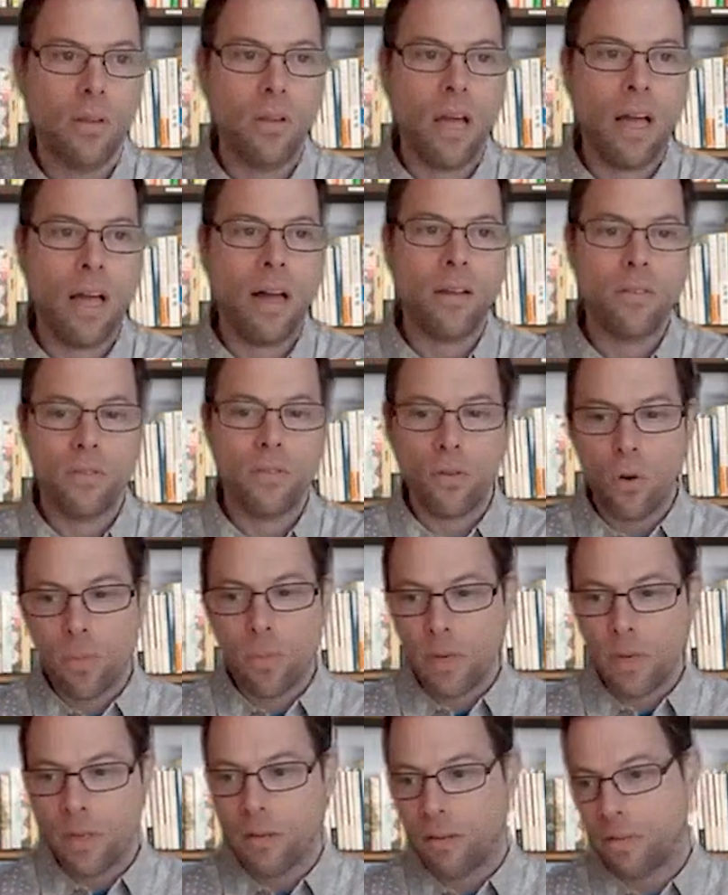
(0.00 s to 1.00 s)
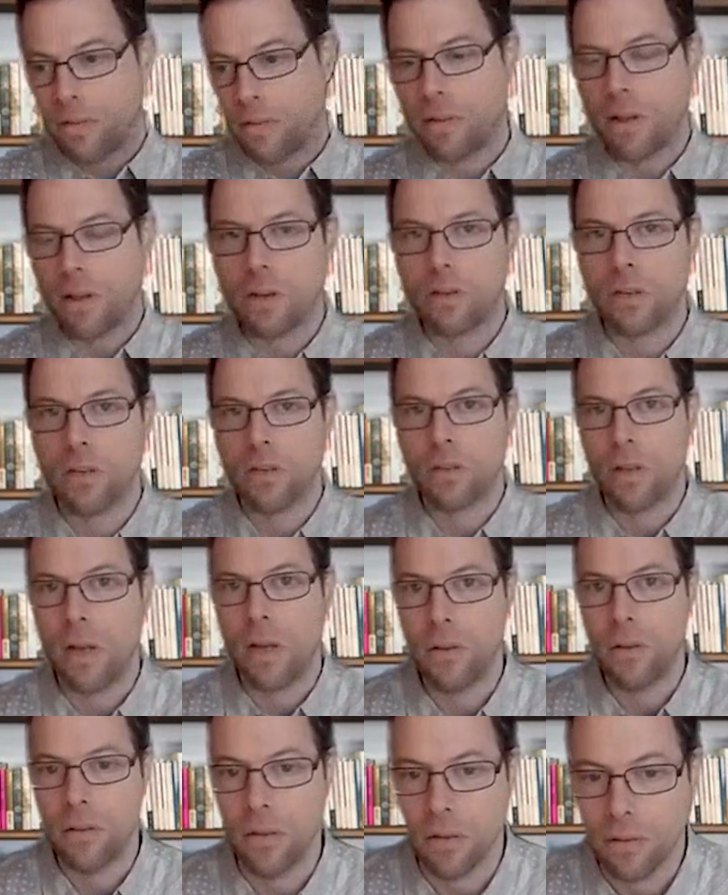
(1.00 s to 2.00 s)
there are so many distractions
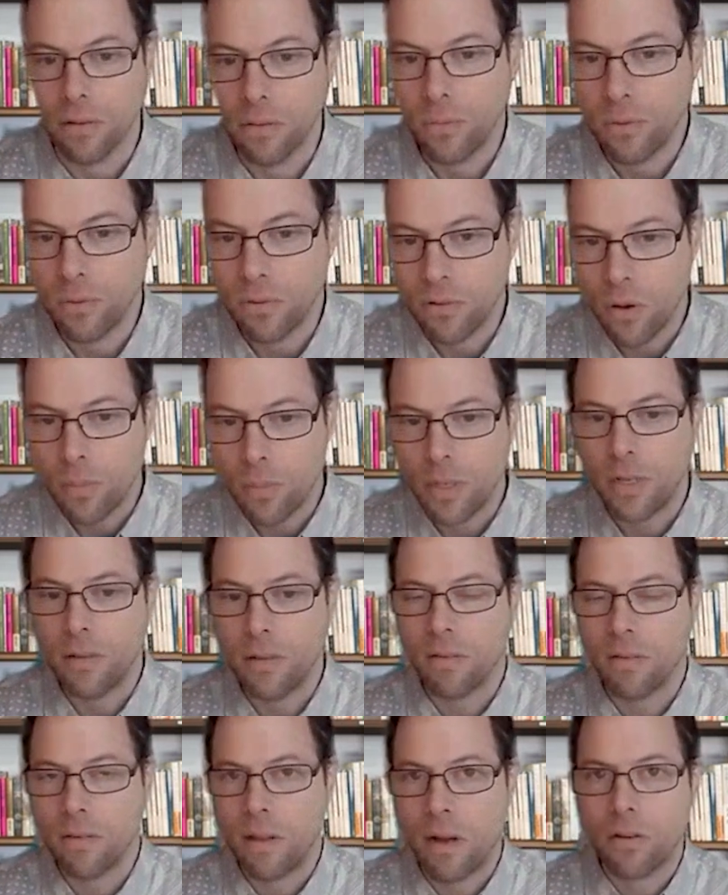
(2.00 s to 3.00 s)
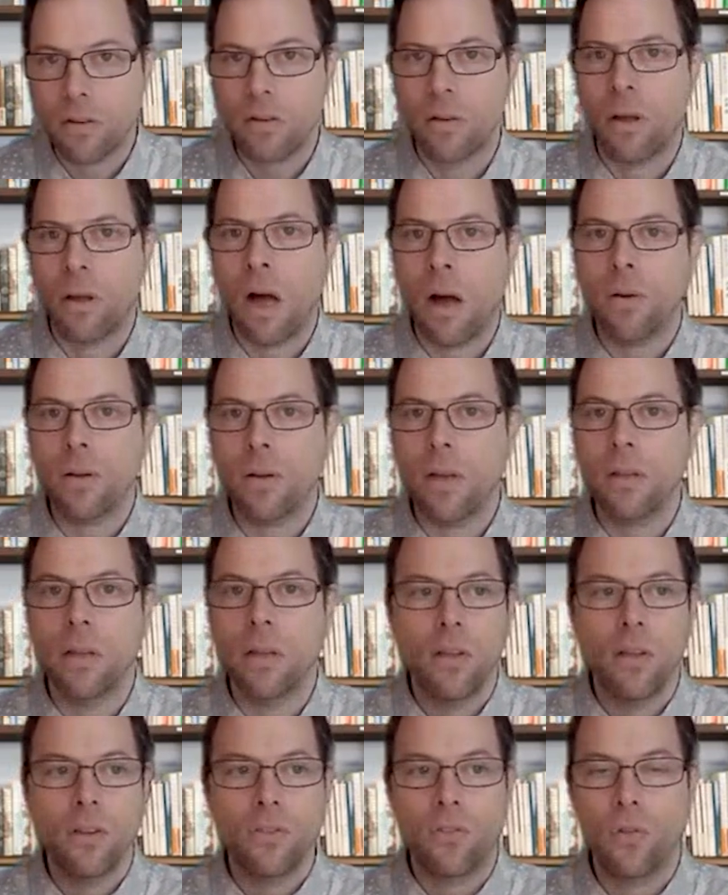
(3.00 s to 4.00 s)
out there. With so many distractions, how
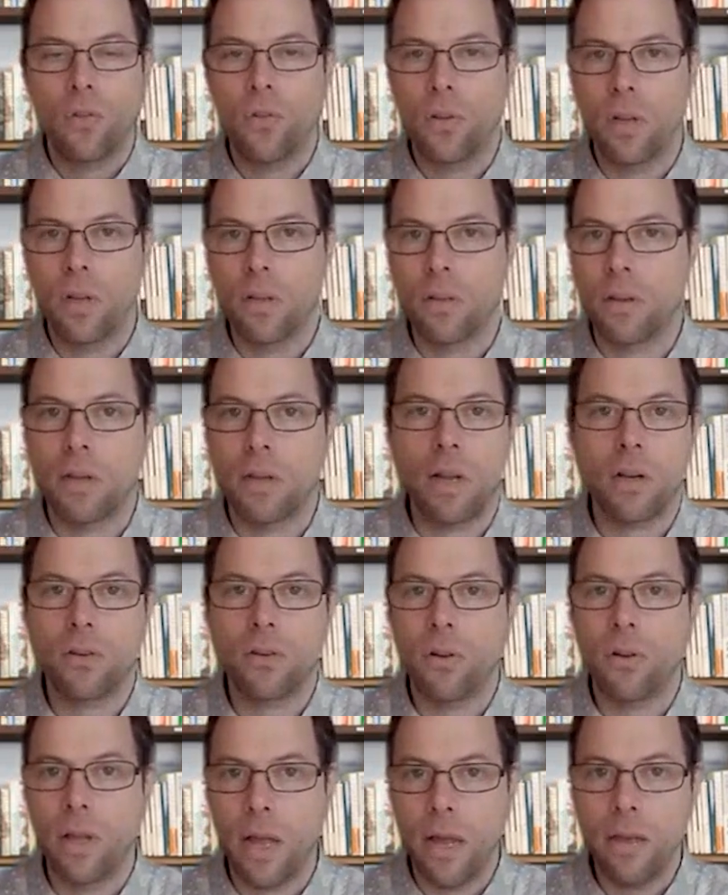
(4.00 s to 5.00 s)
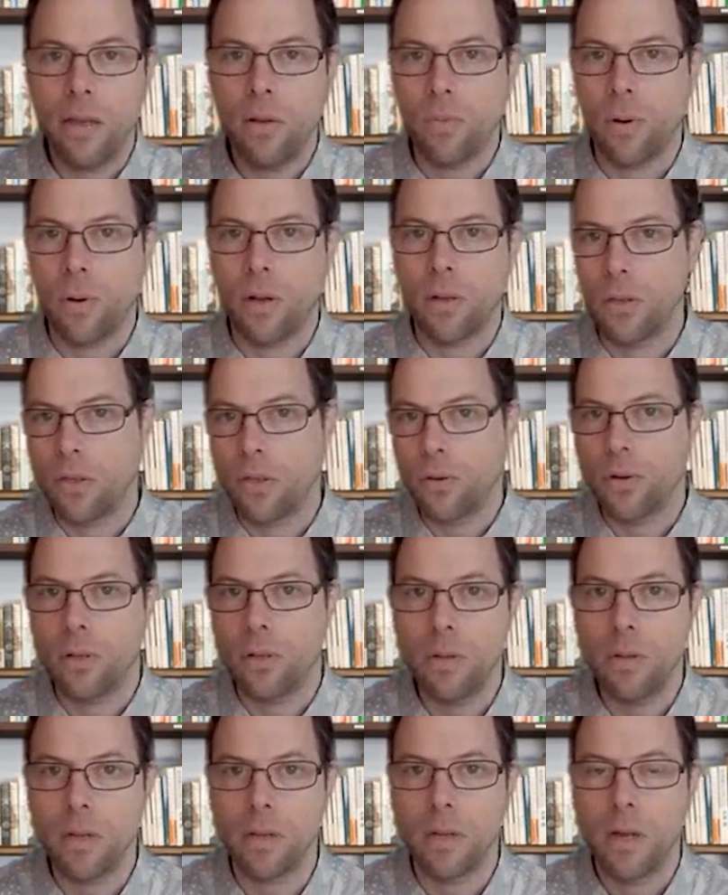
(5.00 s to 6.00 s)
can students, and actually anyone, you
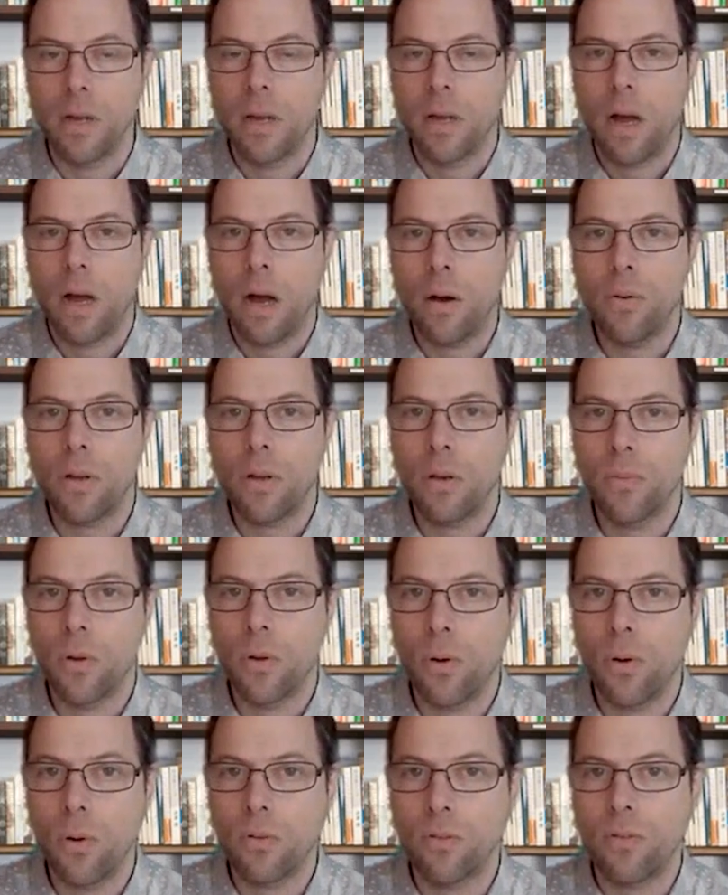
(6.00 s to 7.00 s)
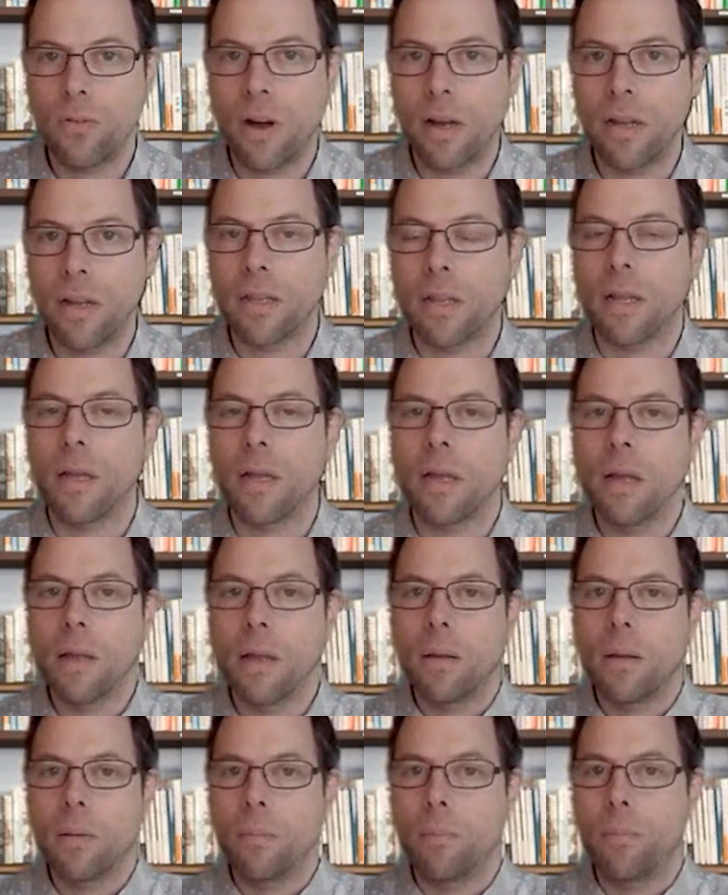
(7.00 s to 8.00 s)
and me, how can we all find a
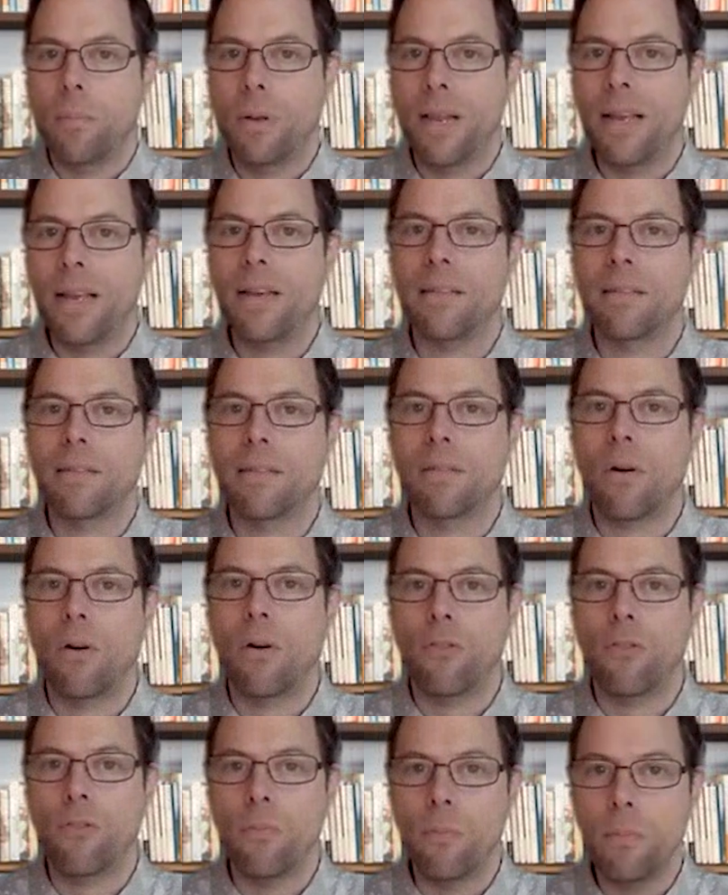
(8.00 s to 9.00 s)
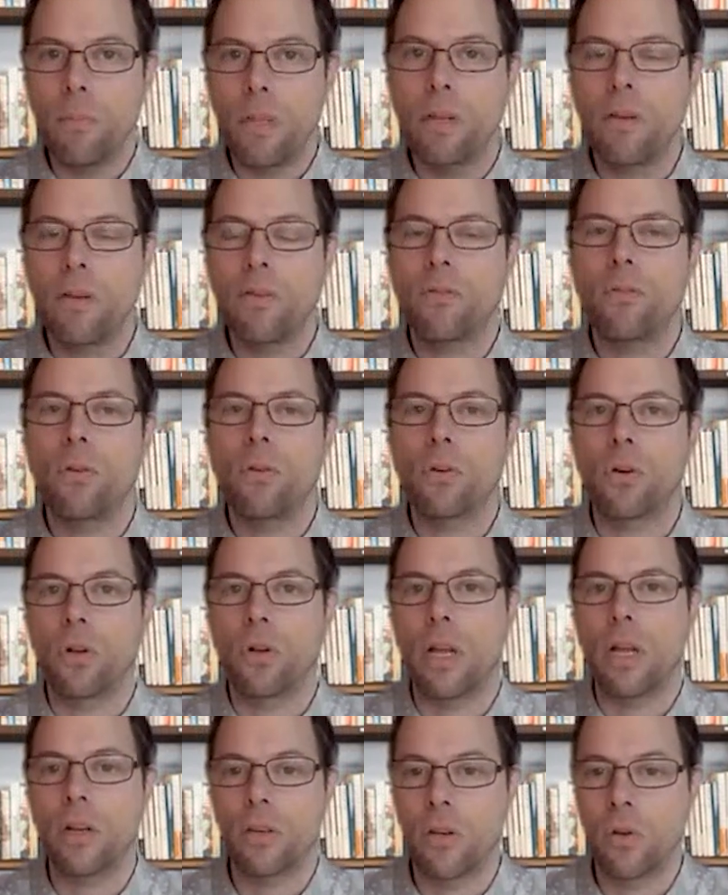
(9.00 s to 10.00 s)
place of meaningful
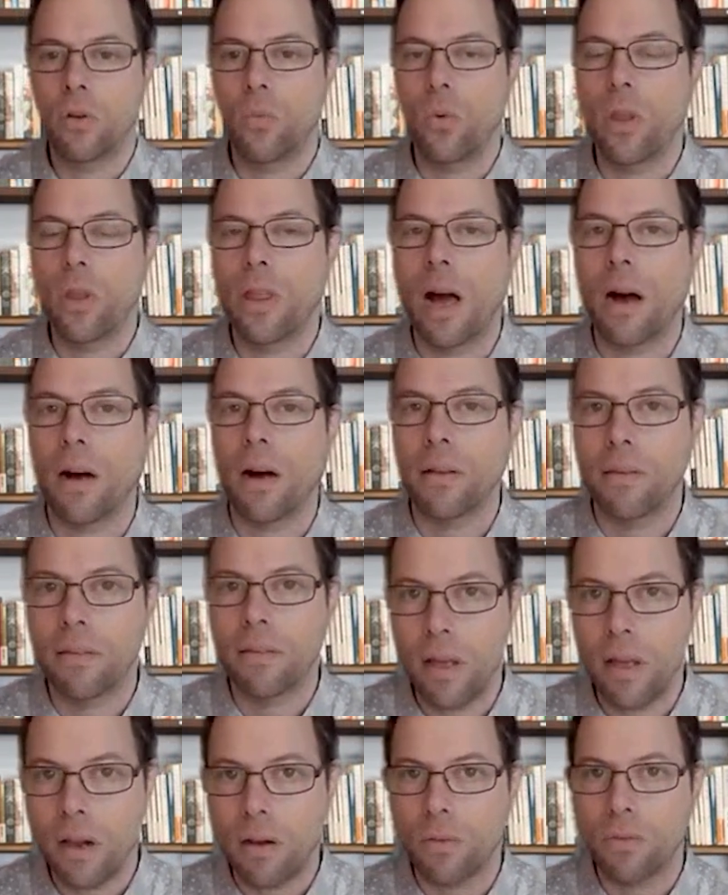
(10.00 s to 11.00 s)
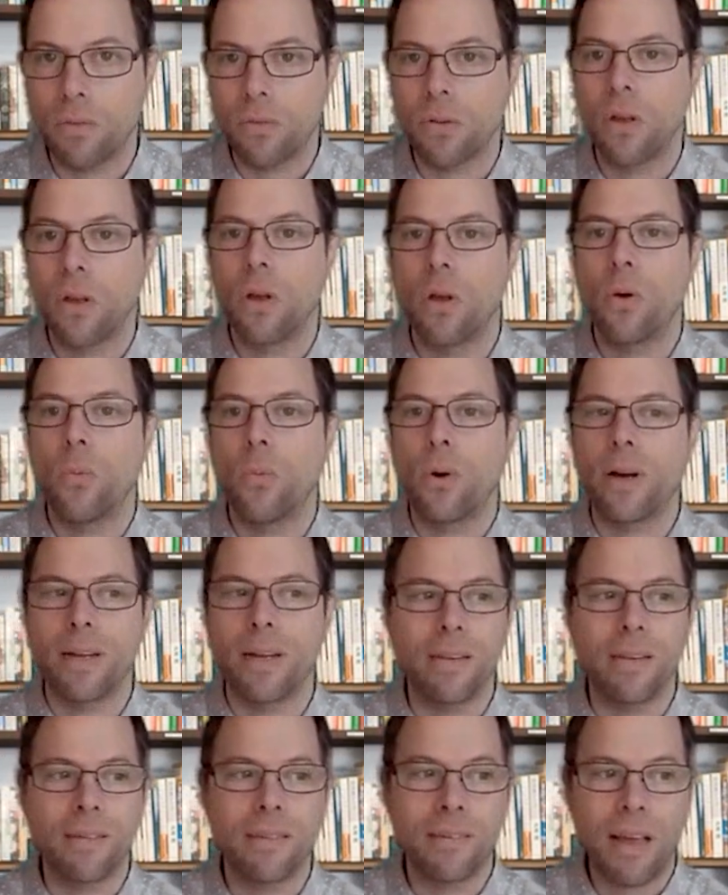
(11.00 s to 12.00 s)
connection with ourselves where
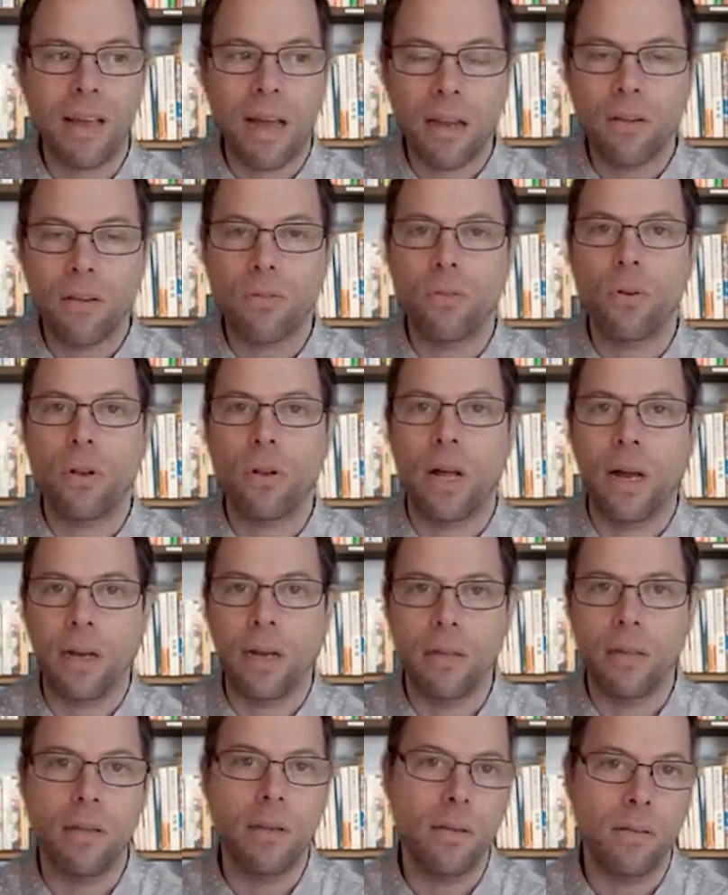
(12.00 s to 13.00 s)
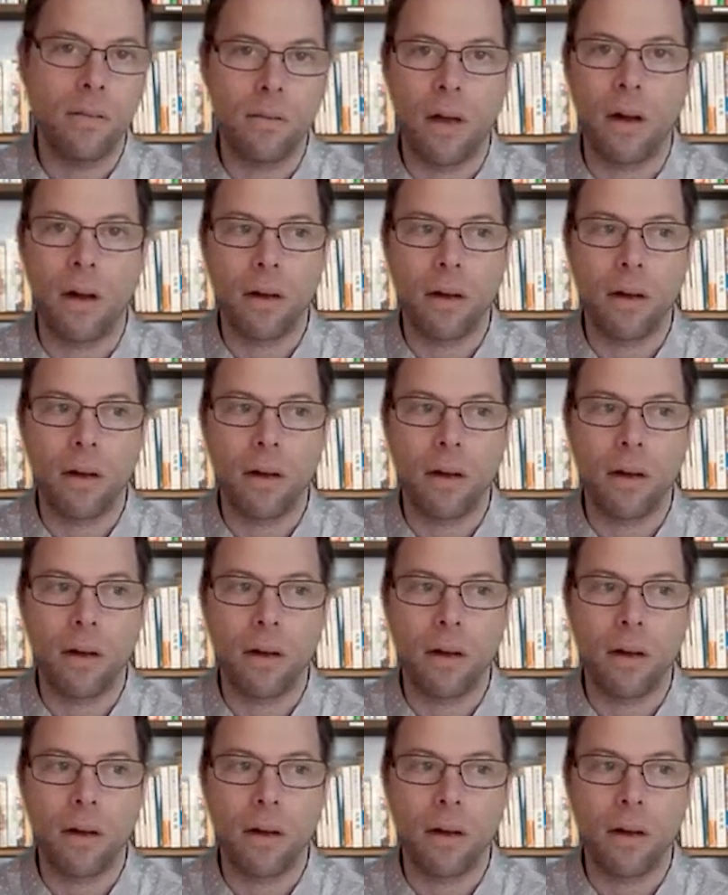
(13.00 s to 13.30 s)
insightful ideas